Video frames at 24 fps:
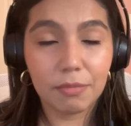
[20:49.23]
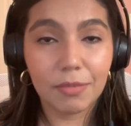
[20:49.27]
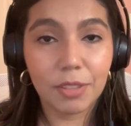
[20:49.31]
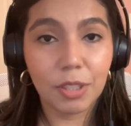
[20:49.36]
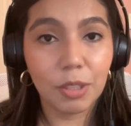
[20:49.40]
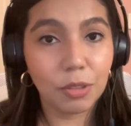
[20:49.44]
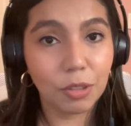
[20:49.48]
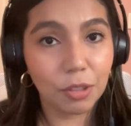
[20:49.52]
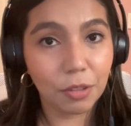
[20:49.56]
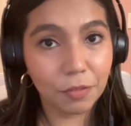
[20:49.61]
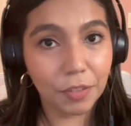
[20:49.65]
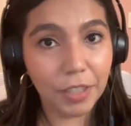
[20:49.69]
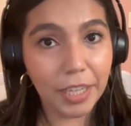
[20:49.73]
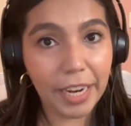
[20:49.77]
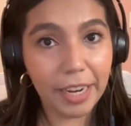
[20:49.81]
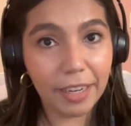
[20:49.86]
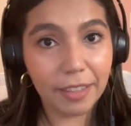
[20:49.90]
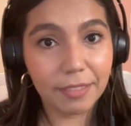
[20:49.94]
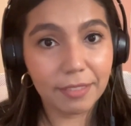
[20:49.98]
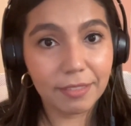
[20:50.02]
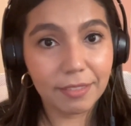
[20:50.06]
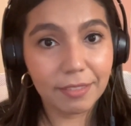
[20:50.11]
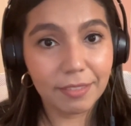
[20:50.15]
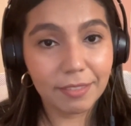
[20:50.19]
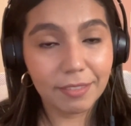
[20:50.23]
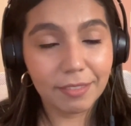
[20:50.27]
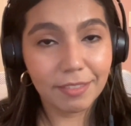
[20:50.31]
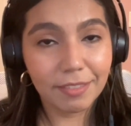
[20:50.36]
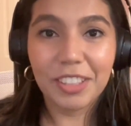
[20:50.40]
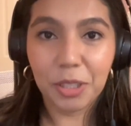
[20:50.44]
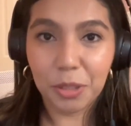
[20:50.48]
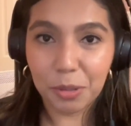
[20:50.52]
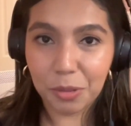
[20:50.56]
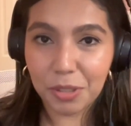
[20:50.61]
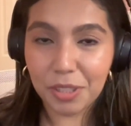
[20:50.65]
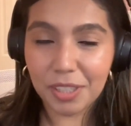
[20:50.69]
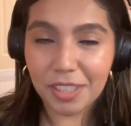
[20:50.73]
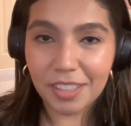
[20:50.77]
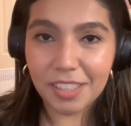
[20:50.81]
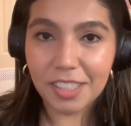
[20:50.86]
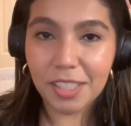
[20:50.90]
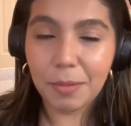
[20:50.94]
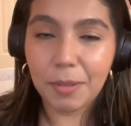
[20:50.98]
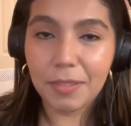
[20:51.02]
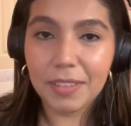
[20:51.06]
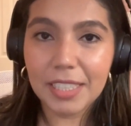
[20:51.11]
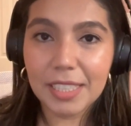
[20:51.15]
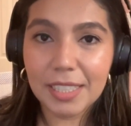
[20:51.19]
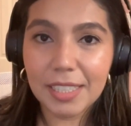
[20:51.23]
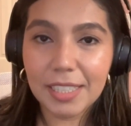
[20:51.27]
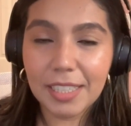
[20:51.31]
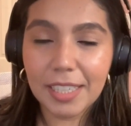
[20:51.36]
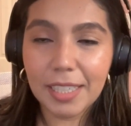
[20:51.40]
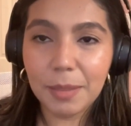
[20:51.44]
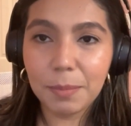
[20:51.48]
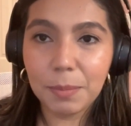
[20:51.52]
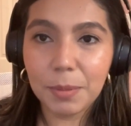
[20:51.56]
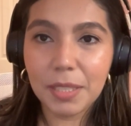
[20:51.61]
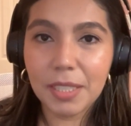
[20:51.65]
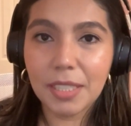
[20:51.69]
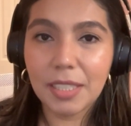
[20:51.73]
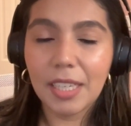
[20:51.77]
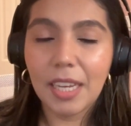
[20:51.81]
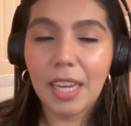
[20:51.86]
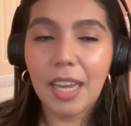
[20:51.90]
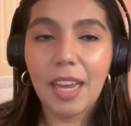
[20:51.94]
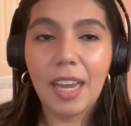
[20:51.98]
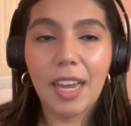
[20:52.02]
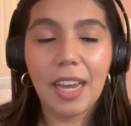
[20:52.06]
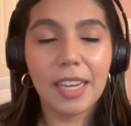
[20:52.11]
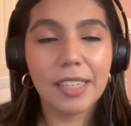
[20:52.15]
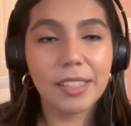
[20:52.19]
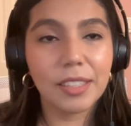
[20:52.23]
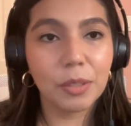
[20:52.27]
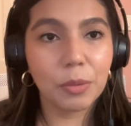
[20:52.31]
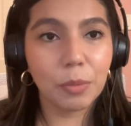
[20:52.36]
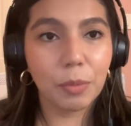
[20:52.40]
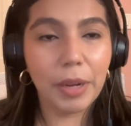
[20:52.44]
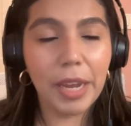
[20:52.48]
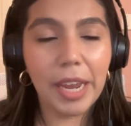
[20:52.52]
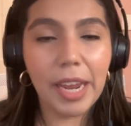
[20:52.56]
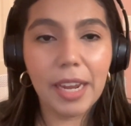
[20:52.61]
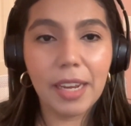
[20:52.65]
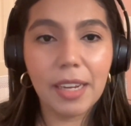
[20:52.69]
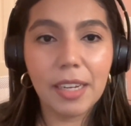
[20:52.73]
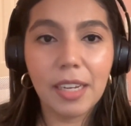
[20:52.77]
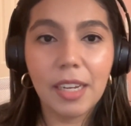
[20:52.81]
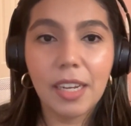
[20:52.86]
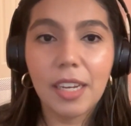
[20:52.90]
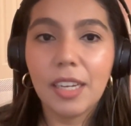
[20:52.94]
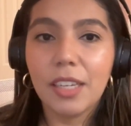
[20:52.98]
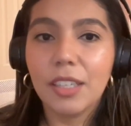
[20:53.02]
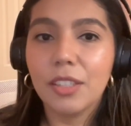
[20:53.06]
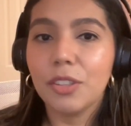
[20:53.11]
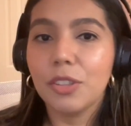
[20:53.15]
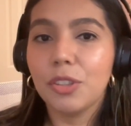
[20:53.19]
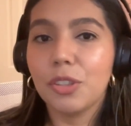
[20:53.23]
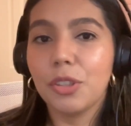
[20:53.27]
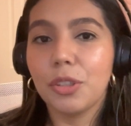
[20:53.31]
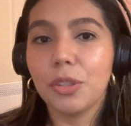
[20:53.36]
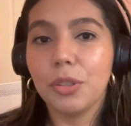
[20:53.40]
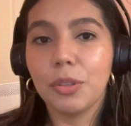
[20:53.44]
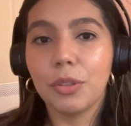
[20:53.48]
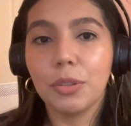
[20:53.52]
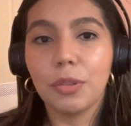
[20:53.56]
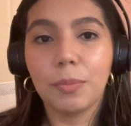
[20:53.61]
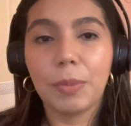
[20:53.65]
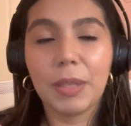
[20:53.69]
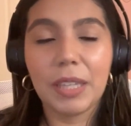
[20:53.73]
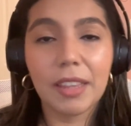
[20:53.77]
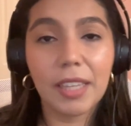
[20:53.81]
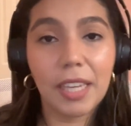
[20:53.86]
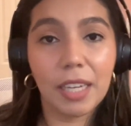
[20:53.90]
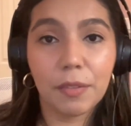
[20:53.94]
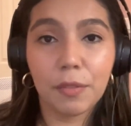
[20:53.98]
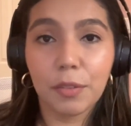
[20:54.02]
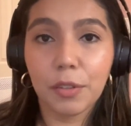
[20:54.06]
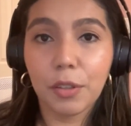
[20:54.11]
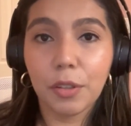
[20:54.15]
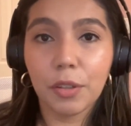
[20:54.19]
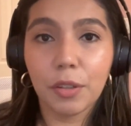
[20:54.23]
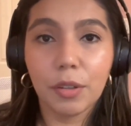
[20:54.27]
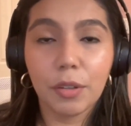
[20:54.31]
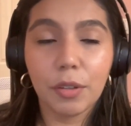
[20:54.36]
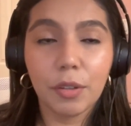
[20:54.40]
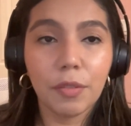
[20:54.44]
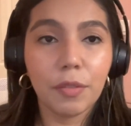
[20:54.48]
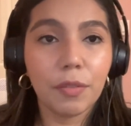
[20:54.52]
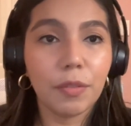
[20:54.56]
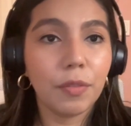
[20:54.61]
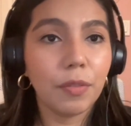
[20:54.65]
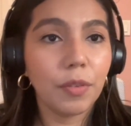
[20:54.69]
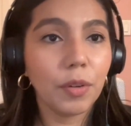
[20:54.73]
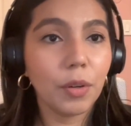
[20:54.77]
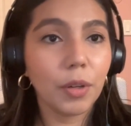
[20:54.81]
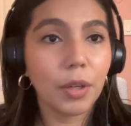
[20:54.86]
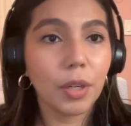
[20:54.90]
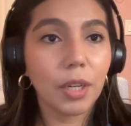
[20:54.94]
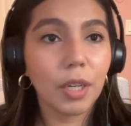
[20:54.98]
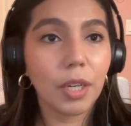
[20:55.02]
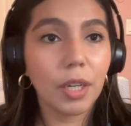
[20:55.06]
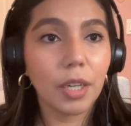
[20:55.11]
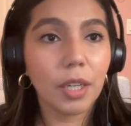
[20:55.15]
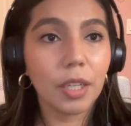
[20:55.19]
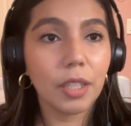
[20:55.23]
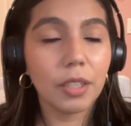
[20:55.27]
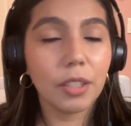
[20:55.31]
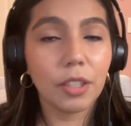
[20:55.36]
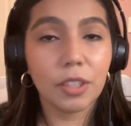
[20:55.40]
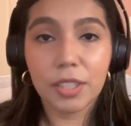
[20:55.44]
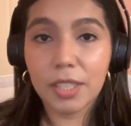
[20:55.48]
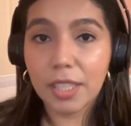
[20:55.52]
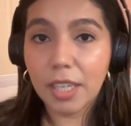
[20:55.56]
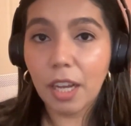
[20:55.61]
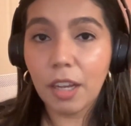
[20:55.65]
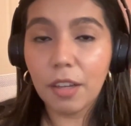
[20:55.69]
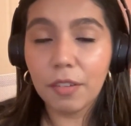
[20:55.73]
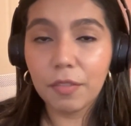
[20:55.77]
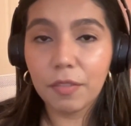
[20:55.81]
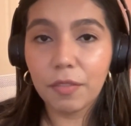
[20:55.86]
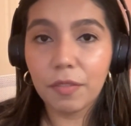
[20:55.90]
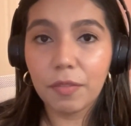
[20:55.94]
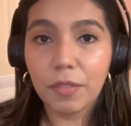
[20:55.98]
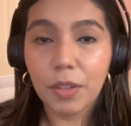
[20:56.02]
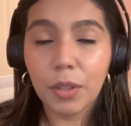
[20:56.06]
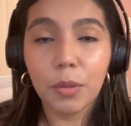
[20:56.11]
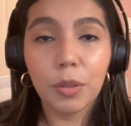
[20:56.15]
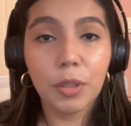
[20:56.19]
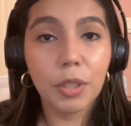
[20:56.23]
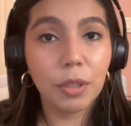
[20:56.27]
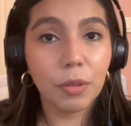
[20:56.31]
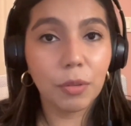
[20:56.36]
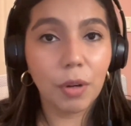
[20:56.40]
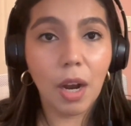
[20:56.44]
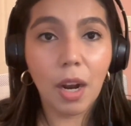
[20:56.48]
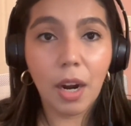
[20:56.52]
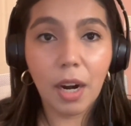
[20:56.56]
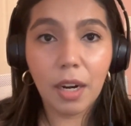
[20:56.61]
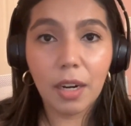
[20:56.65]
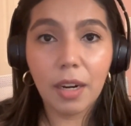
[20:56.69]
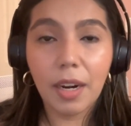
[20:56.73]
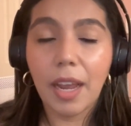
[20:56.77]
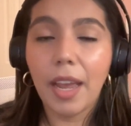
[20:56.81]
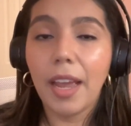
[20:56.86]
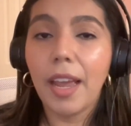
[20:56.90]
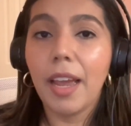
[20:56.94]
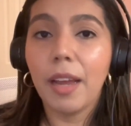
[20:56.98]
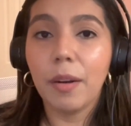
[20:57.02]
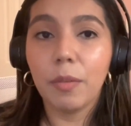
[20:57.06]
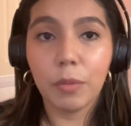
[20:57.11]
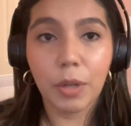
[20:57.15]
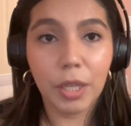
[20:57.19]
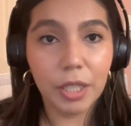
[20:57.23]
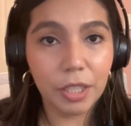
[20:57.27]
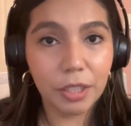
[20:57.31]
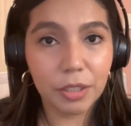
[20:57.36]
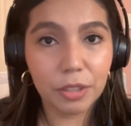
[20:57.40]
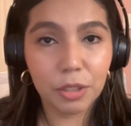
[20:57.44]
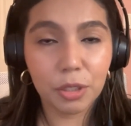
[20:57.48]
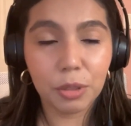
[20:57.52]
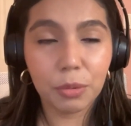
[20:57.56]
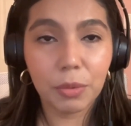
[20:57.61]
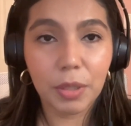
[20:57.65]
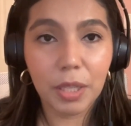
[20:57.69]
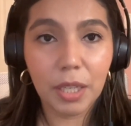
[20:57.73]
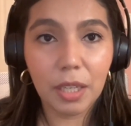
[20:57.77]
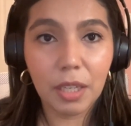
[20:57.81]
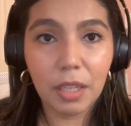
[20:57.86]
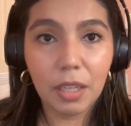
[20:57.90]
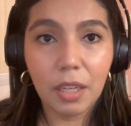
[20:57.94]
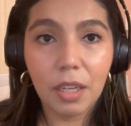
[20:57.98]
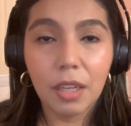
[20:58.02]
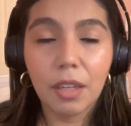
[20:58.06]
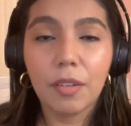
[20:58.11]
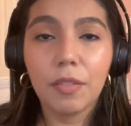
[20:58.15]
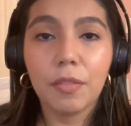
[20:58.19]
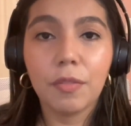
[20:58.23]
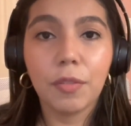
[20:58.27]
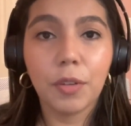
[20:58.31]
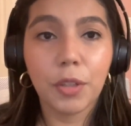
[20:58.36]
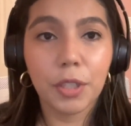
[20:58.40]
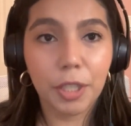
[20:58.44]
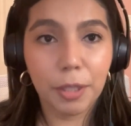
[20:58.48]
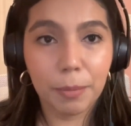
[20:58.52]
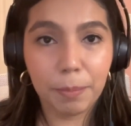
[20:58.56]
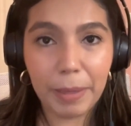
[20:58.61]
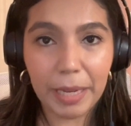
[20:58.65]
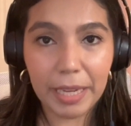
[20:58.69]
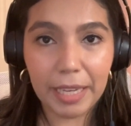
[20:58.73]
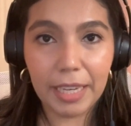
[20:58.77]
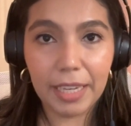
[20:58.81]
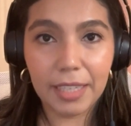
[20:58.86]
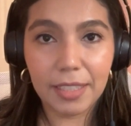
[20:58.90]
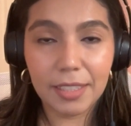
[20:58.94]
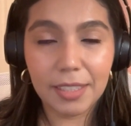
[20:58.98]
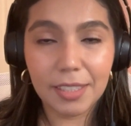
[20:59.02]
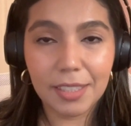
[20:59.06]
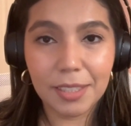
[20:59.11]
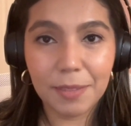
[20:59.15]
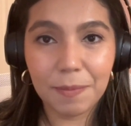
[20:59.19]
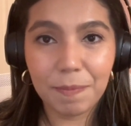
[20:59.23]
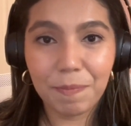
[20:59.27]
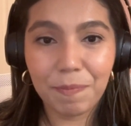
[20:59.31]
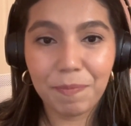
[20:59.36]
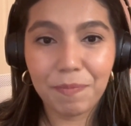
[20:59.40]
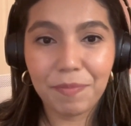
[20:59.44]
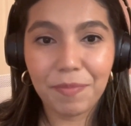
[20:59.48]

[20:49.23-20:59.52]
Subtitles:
So don't forget, use some of these tips as a way to be thankful for yourself, who you are, and what you're doing for your peques.